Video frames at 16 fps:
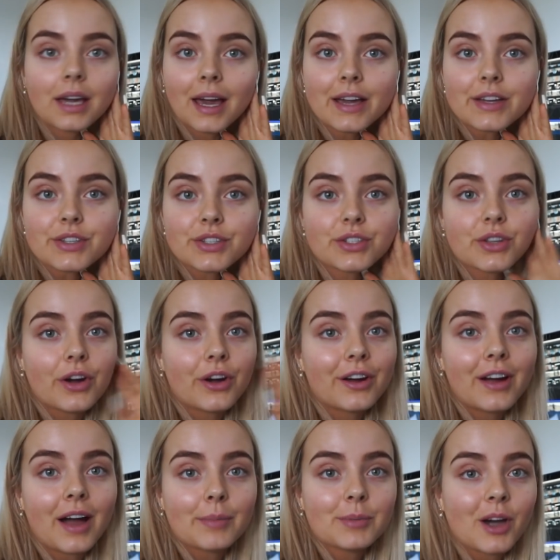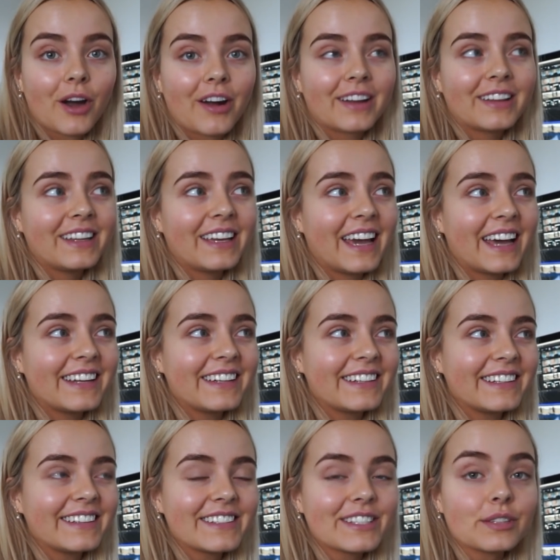Okay, so I'm currently
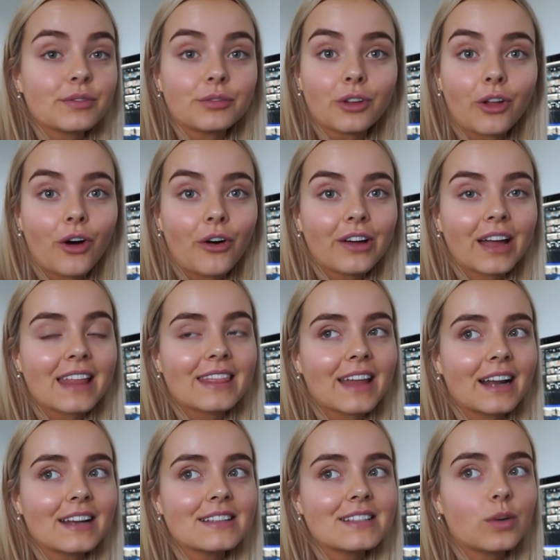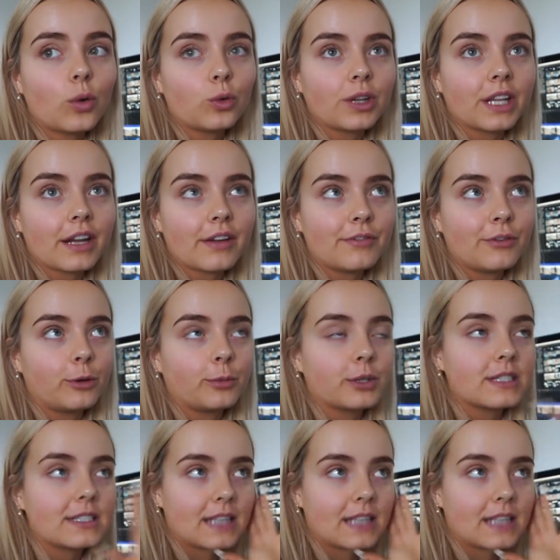editing this vlog and that is all that I filmed on